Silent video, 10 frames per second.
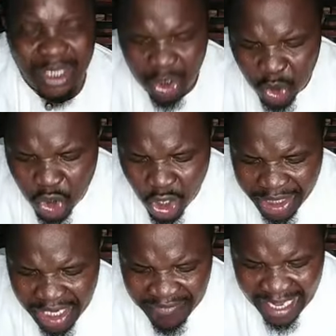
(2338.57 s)
Do
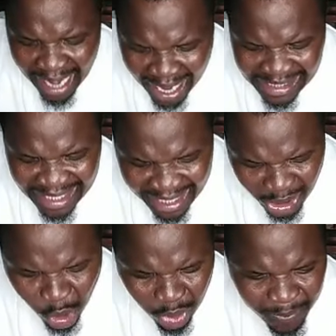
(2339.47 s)
not give the land the
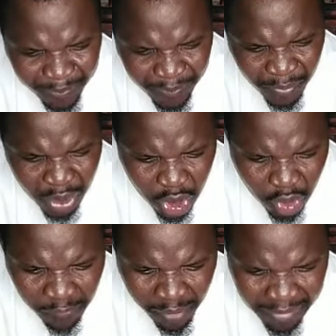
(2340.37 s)
reason
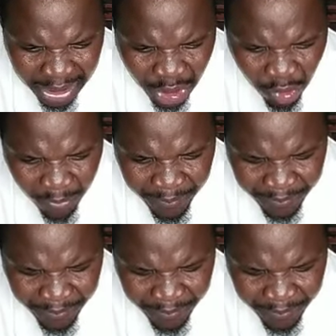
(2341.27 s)
to vomit you.